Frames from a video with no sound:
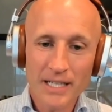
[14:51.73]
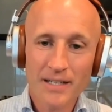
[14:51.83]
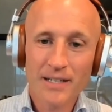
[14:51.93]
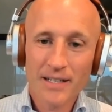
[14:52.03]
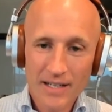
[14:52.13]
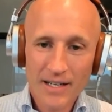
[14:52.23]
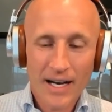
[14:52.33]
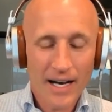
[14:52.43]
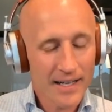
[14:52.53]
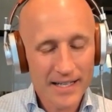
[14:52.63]
me.
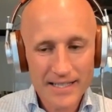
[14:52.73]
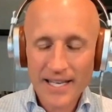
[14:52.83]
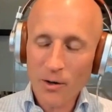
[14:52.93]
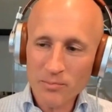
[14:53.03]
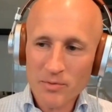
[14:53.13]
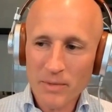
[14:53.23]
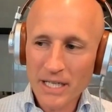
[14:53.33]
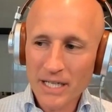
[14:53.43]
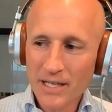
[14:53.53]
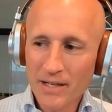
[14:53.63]
It's helped
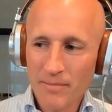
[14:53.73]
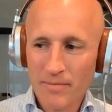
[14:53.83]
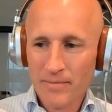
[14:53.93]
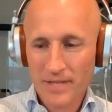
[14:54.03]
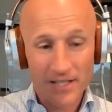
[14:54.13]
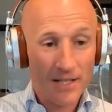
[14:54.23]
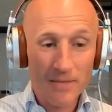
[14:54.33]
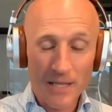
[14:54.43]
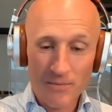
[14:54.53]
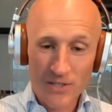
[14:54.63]
me because
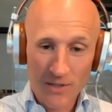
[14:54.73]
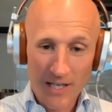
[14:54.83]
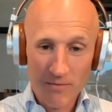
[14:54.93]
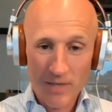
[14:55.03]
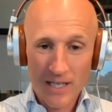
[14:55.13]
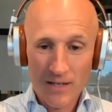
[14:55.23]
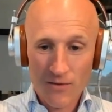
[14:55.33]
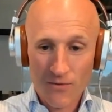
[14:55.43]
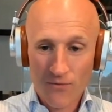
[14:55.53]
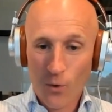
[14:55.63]
sometimes it'll give me
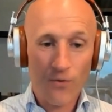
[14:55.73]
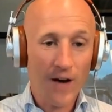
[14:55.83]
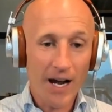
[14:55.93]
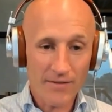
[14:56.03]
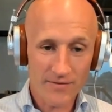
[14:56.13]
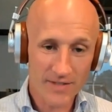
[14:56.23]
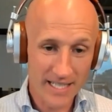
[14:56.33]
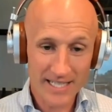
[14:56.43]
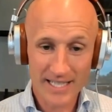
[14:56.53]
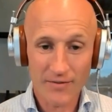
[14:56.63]
4, 5,
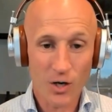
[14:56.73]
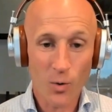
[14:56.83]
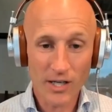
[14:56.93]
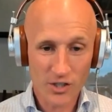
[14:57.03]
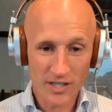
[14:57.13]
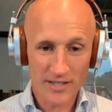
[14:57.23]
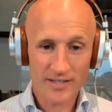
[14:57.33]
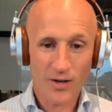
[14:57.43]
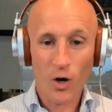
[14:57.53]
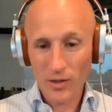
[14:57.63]
6, 7
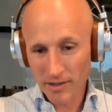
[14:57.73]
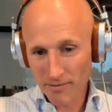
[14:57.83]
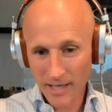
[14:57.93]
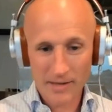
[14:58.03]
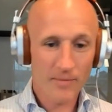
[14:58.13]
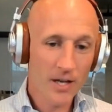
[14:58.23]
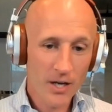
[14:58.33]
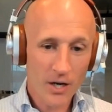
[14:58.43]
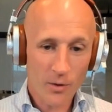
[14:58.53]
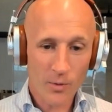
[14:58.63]
questions all in like
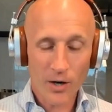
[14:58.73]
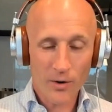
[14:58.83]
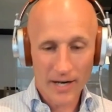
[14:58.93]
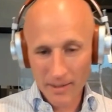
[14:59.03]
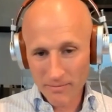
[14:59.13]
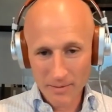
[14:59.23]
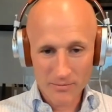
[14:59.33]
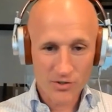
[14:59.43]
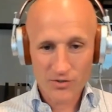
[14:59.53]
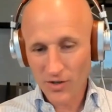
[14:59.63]
a row, and I'm
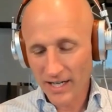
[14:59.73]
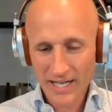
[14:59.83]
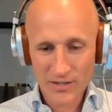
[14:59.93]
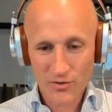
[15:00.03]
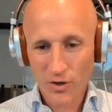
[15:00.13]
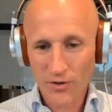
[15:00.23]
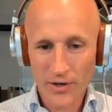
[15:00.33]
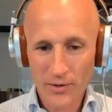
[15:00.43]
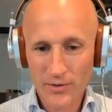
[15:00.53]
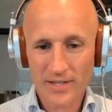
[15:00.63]
trying to answer all those.